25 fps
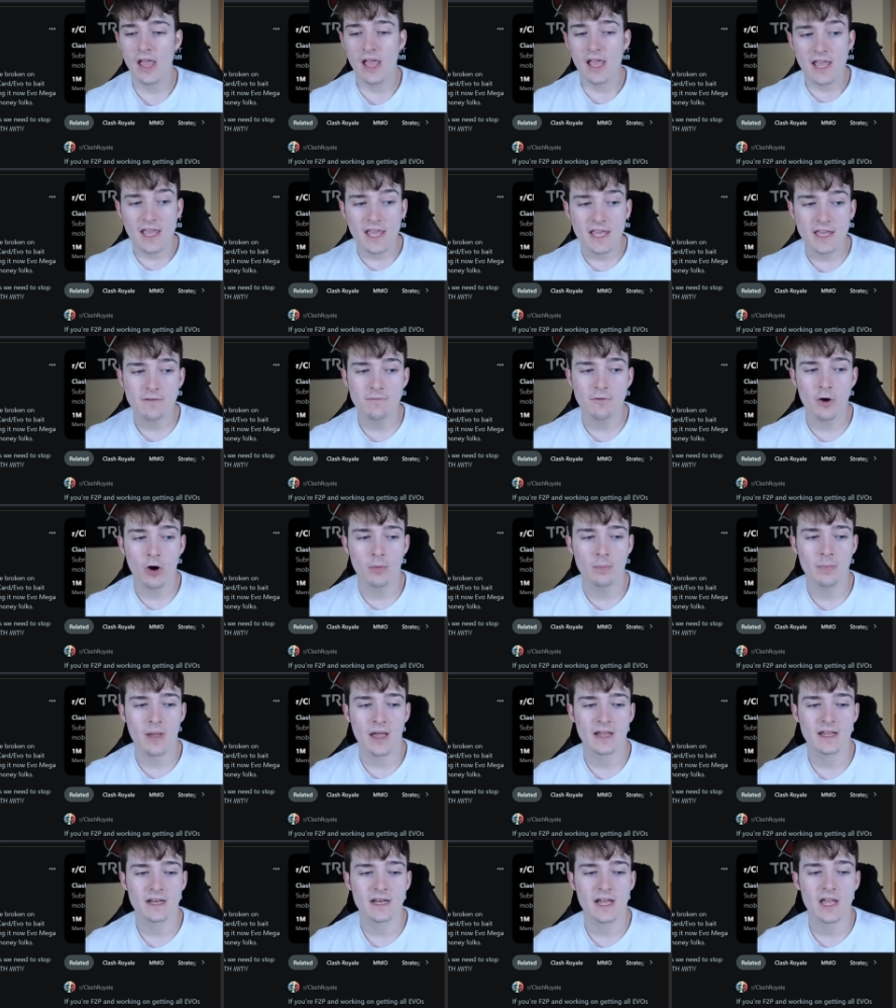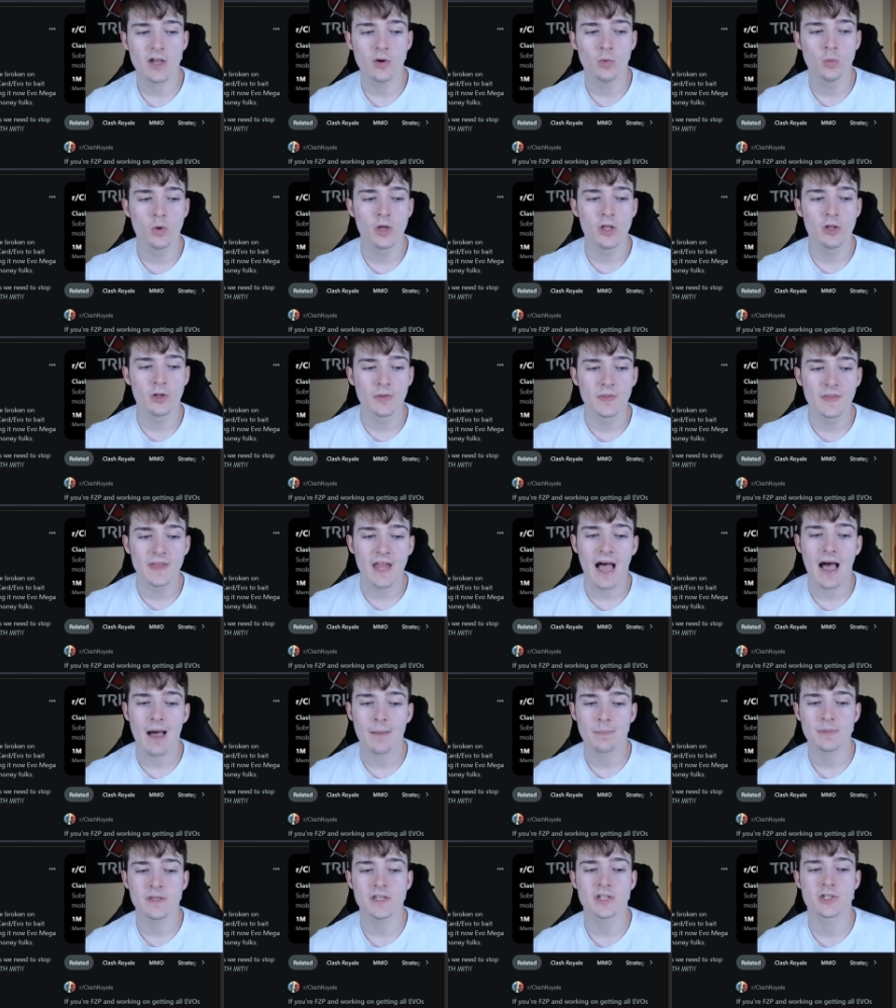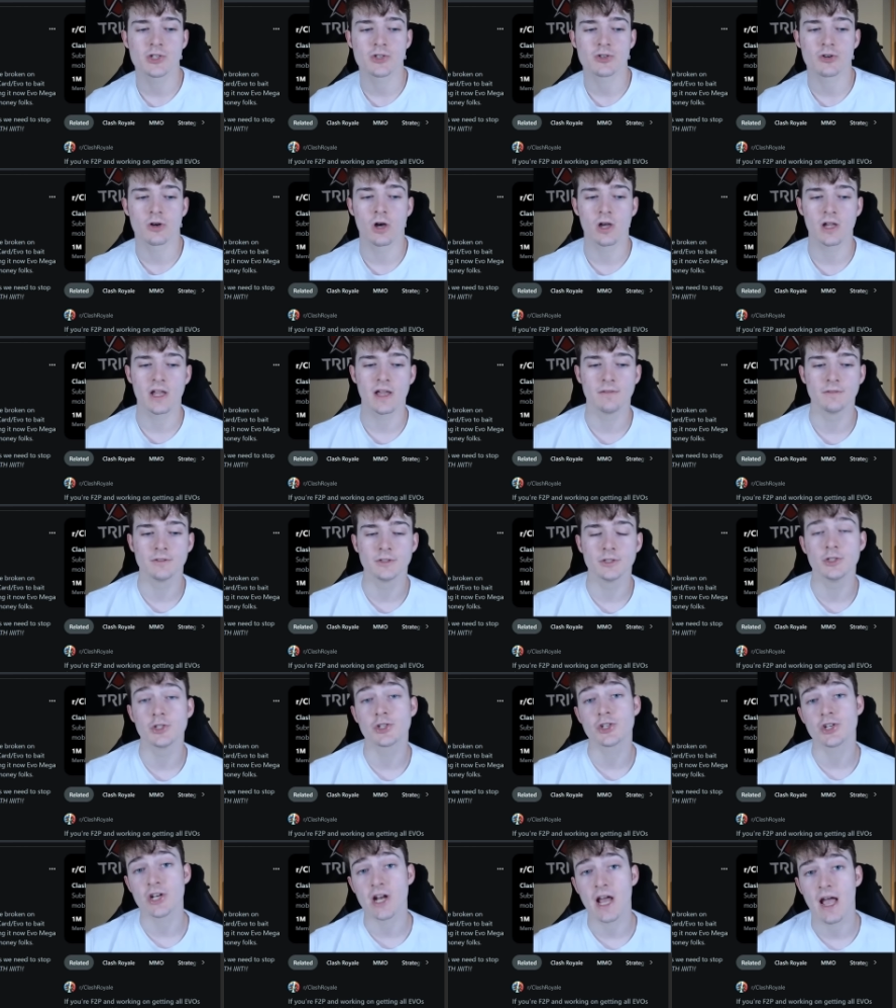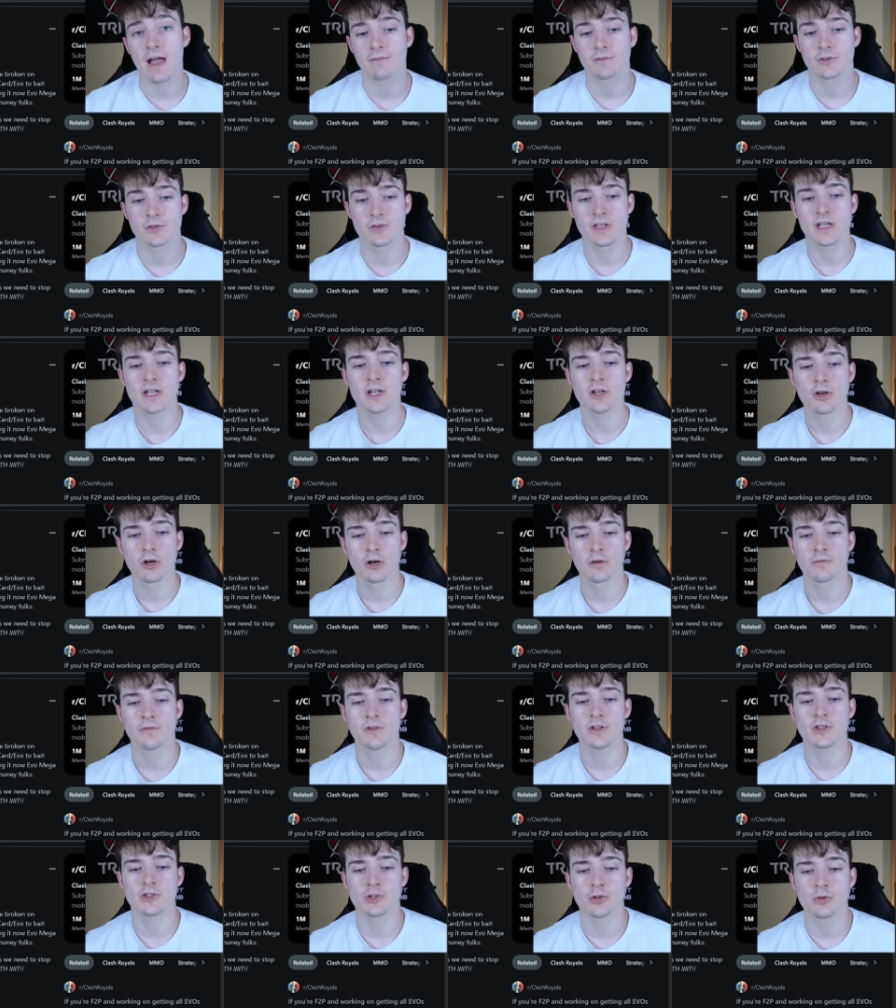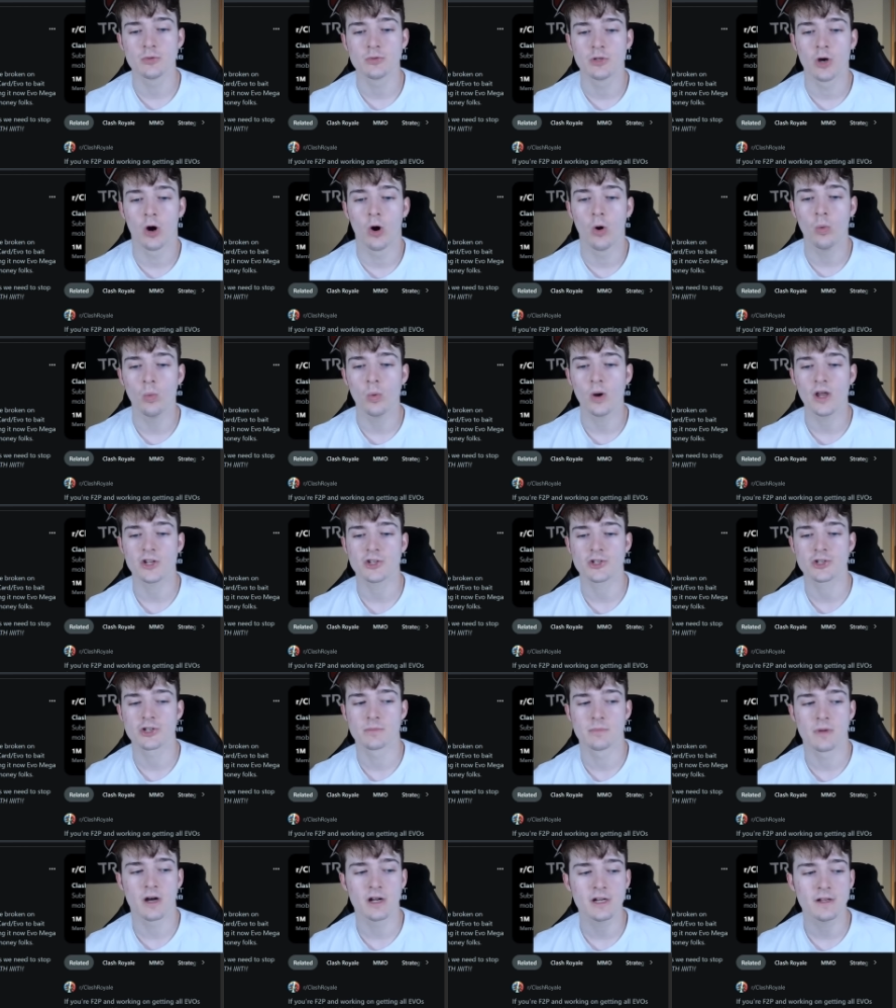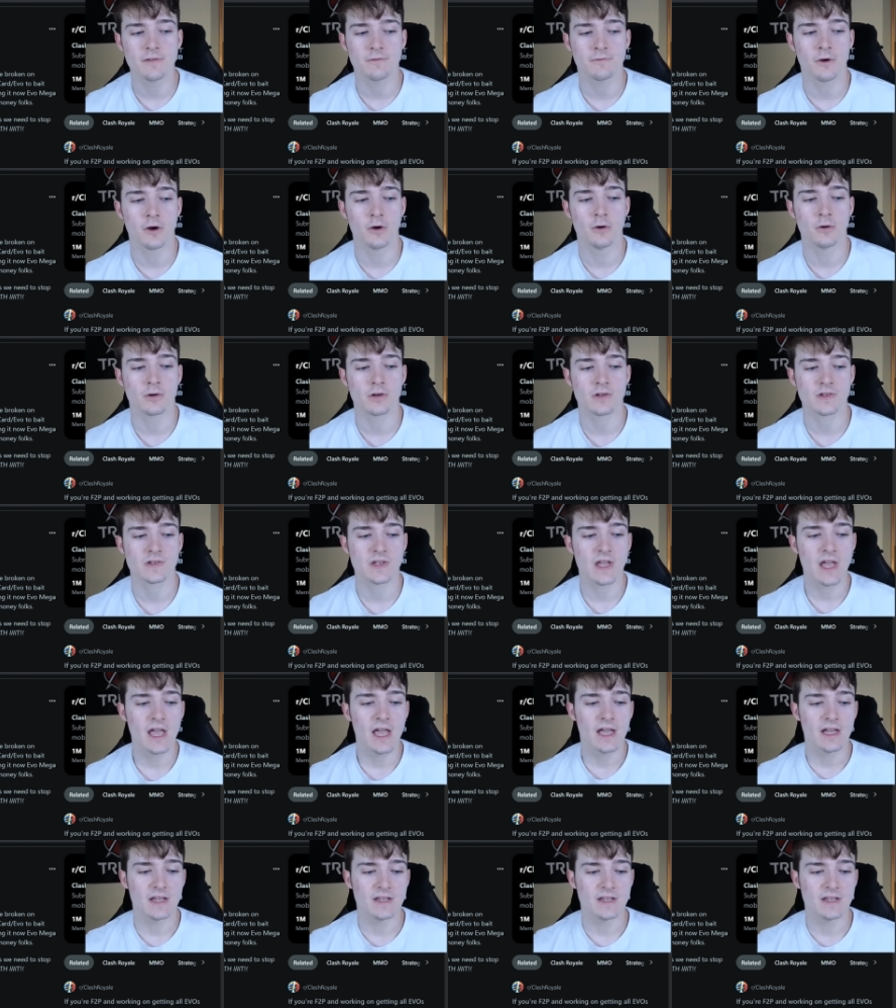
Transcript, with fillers: Evo Mega Knight will not be a strong evolution after they nerf it, so don't waste your money, folks.